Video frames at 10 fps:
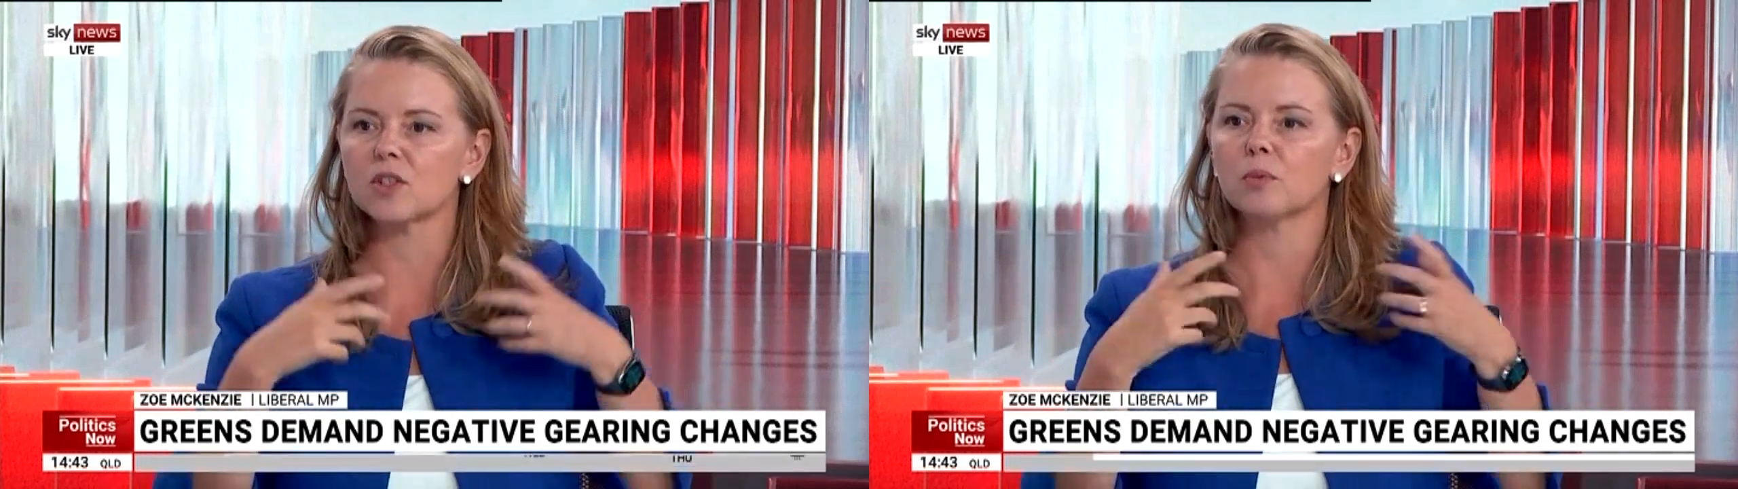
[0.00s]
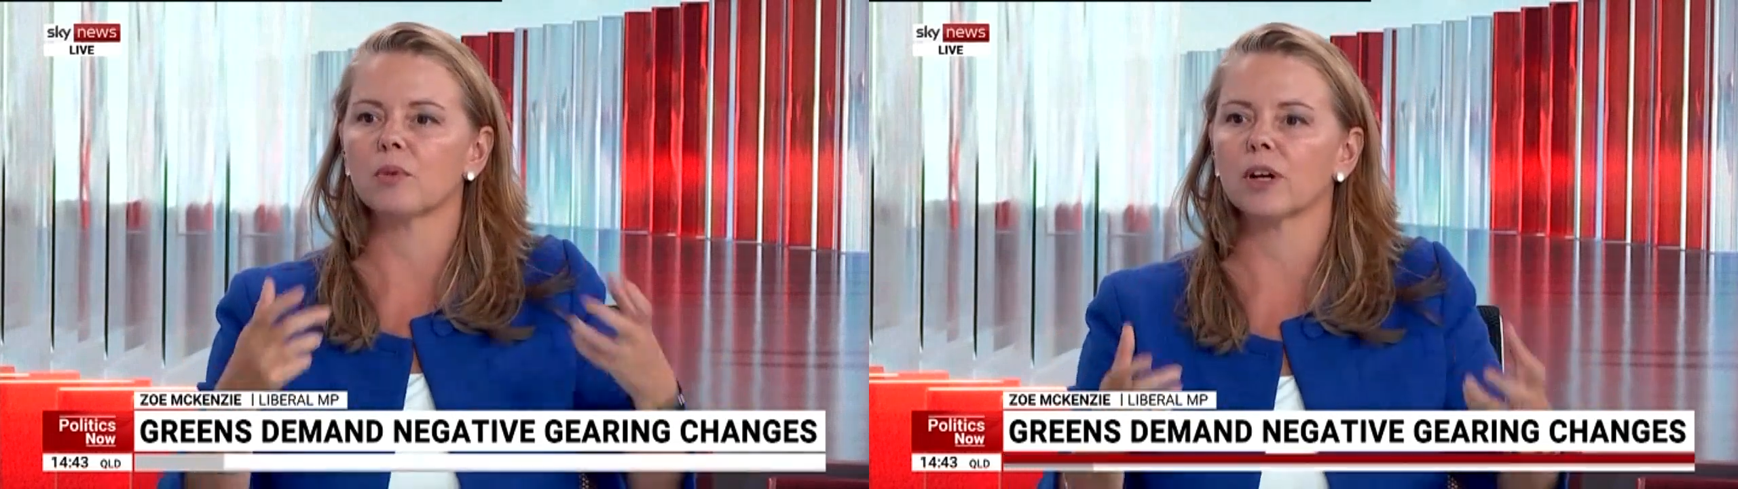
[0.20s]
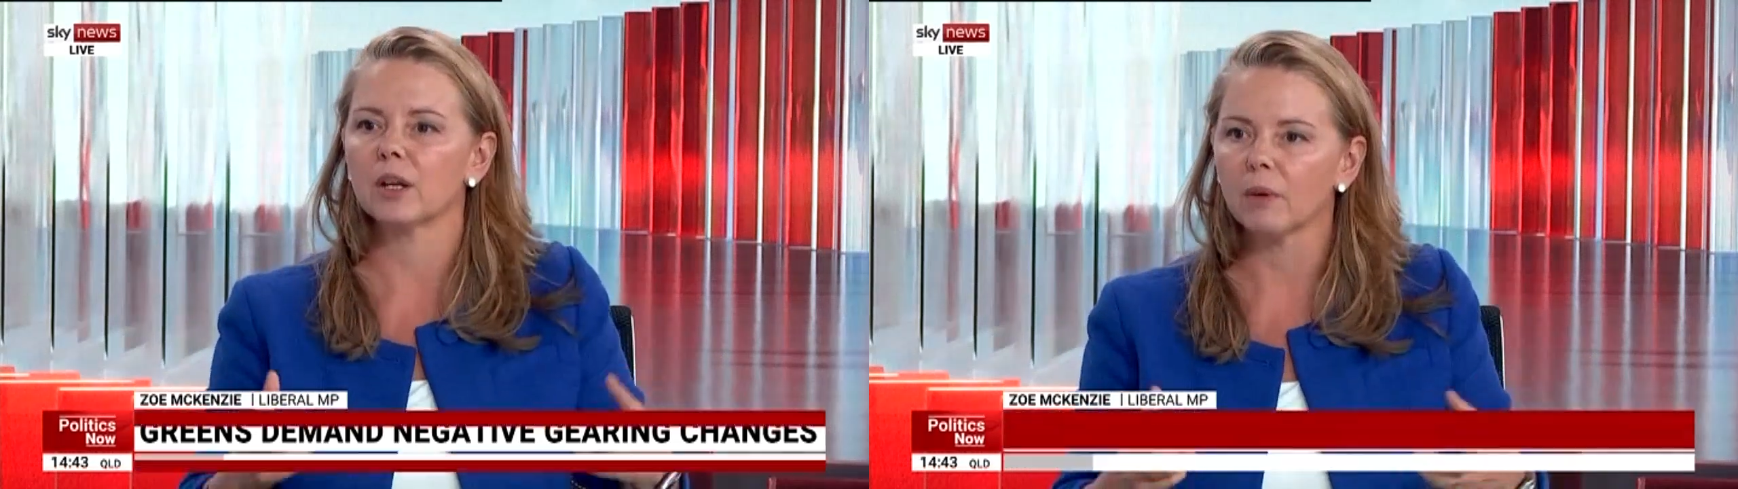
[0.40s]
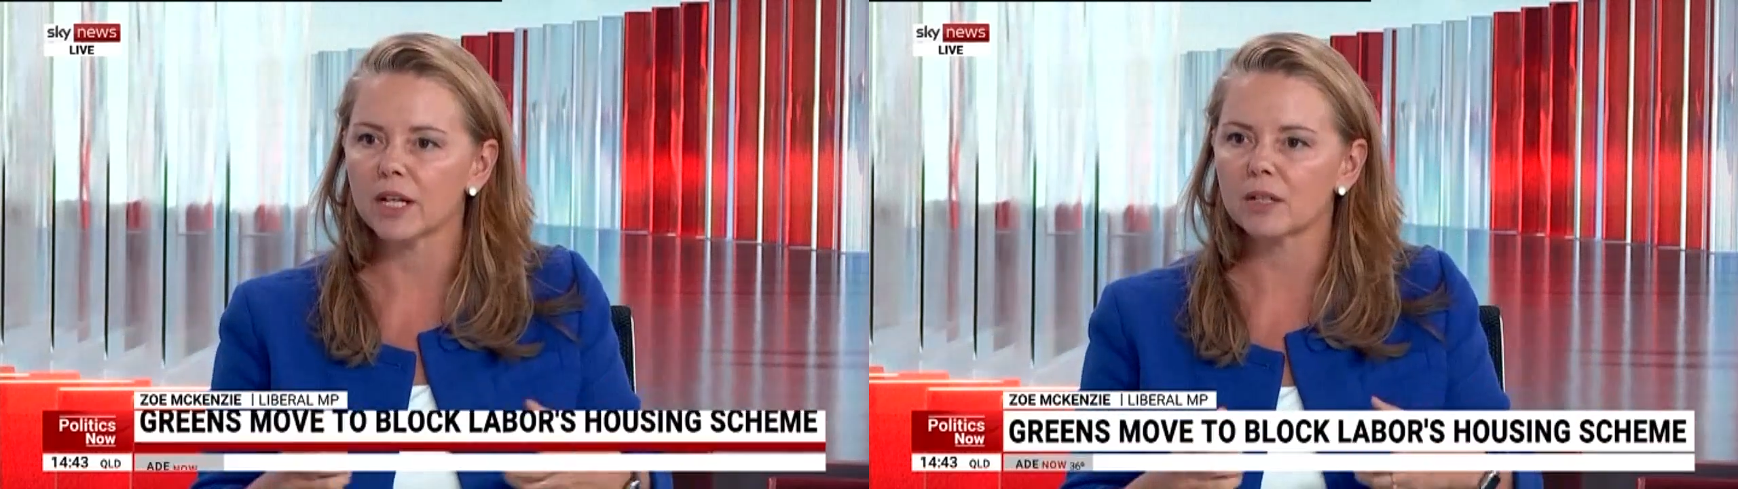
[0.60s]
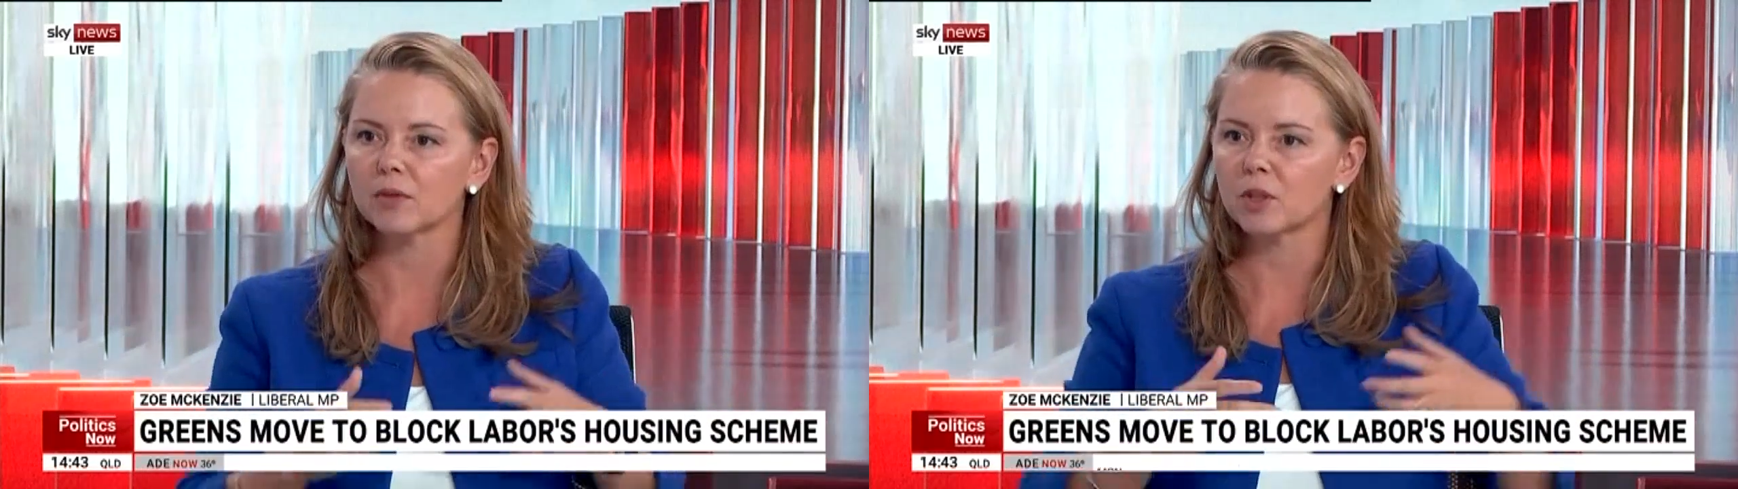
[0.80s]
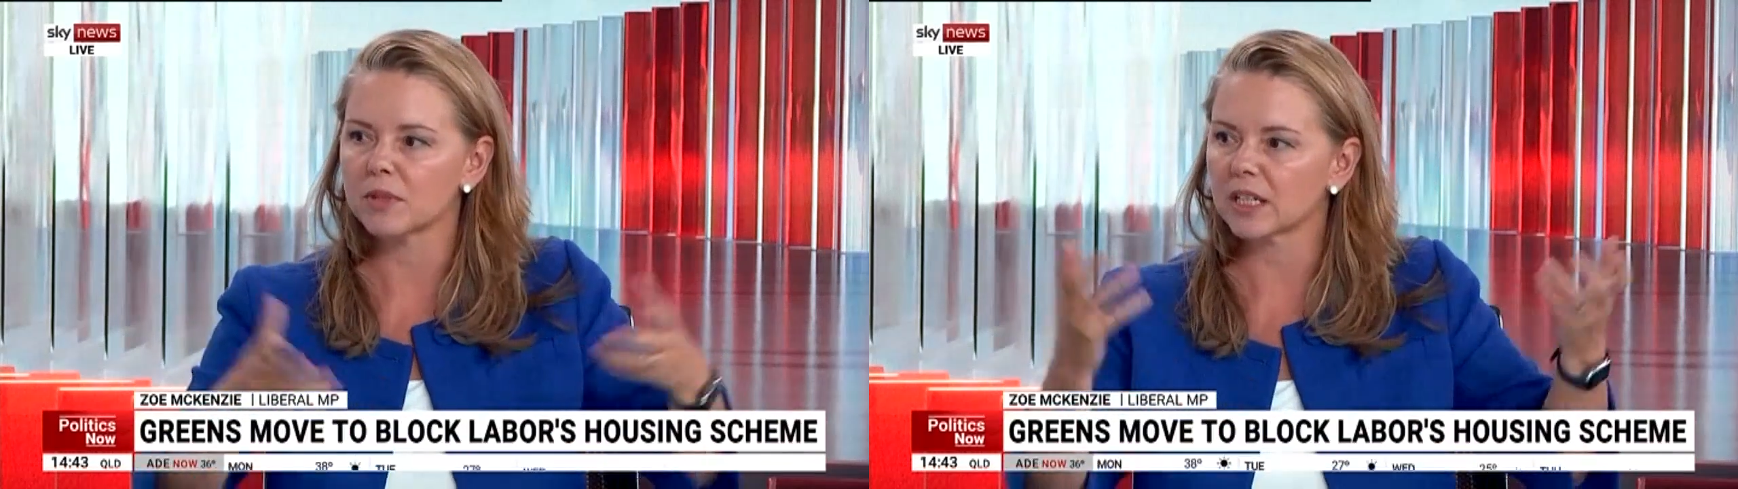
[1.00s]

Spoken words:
superannuation firms,